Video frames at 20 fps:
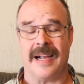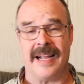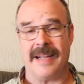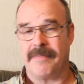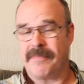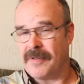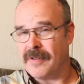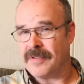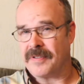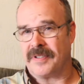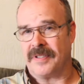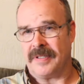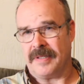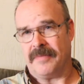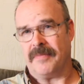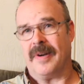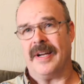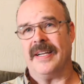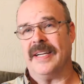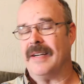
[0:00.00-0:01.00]
I
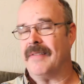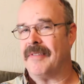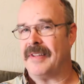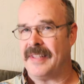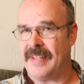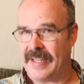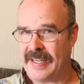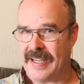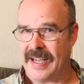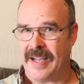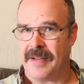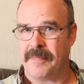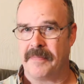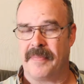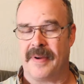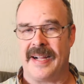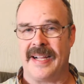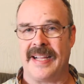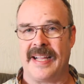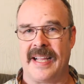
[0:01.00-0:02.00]
personally write everything out
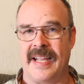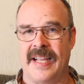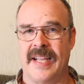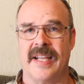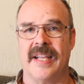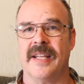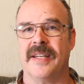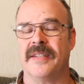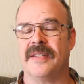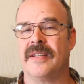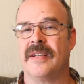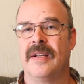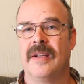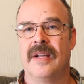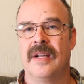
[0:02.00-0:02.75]
by hand.